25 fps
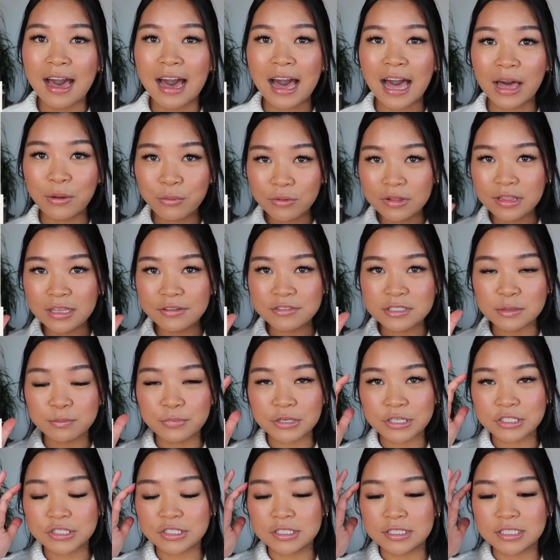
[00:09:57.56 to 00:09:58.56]
I will leave some
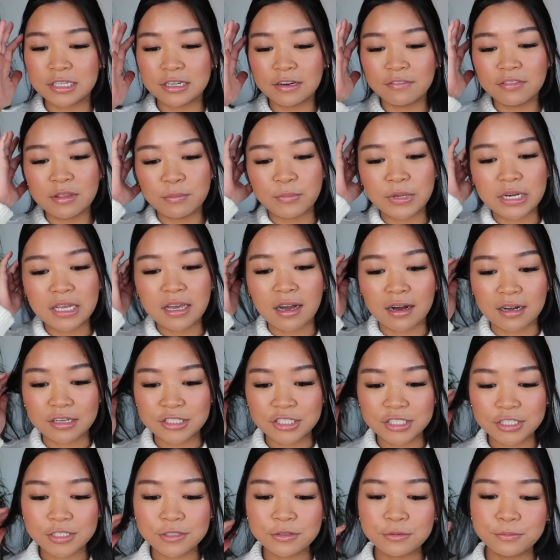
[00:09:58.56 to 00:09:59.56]
pictures here of the mini
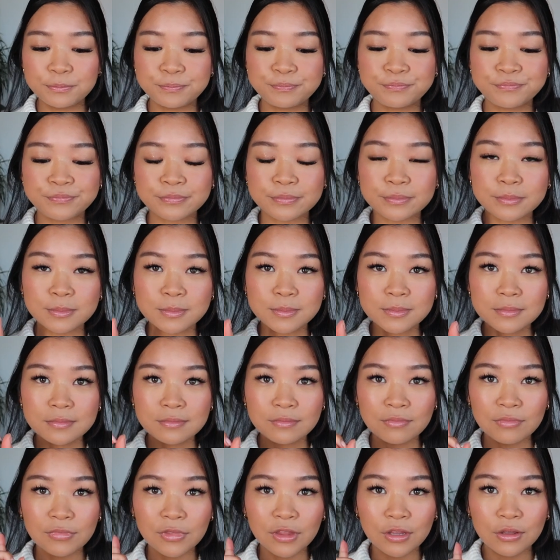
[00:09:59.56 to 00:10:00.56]
Anjou,
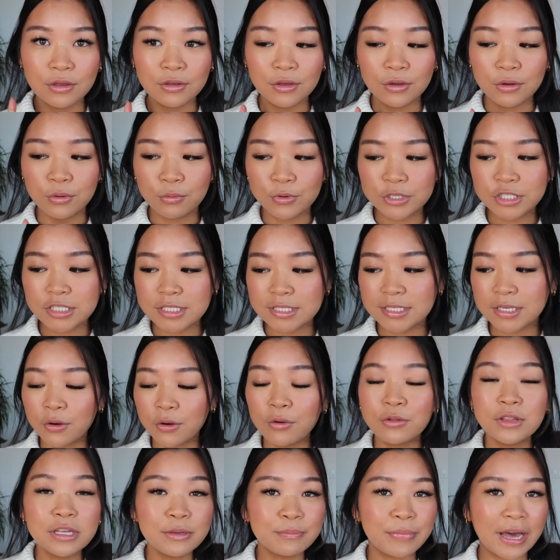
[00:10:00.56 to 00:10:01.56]
which is
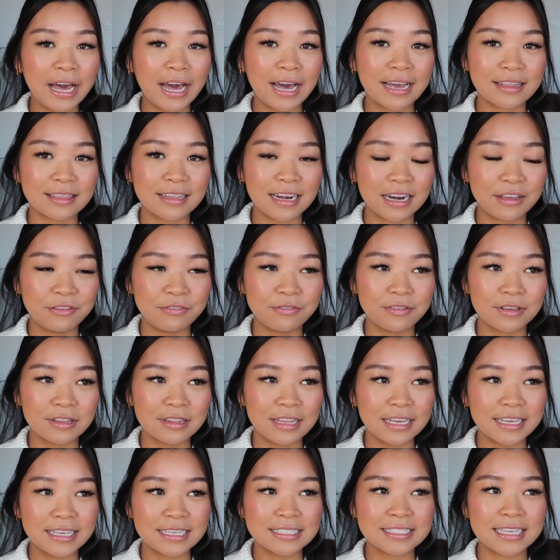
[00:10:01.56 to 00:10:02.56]
only bag that I feel
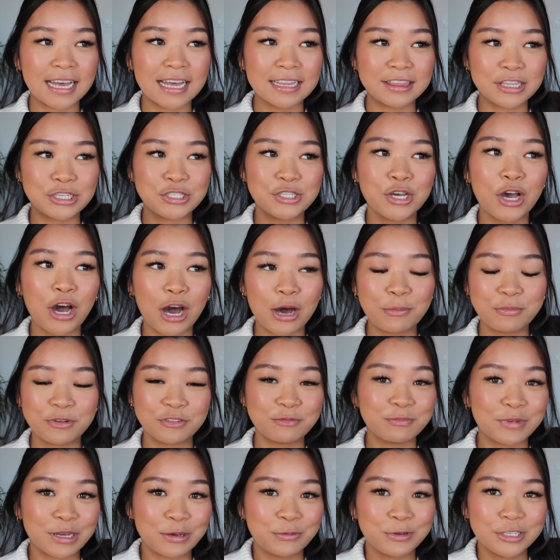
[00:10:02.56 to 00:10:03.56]
like is at the top
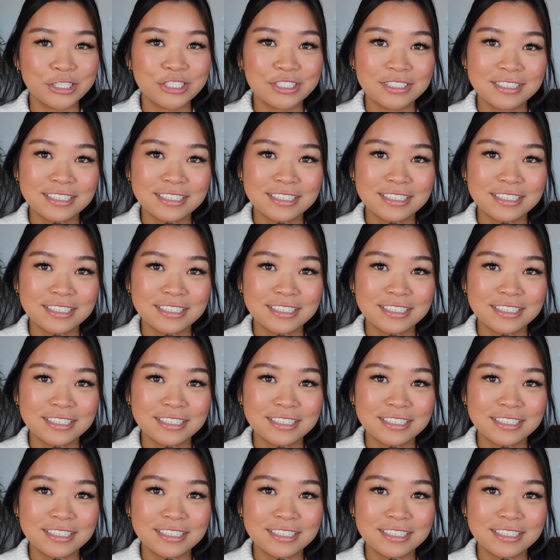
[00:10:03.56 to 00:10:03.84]
of my wish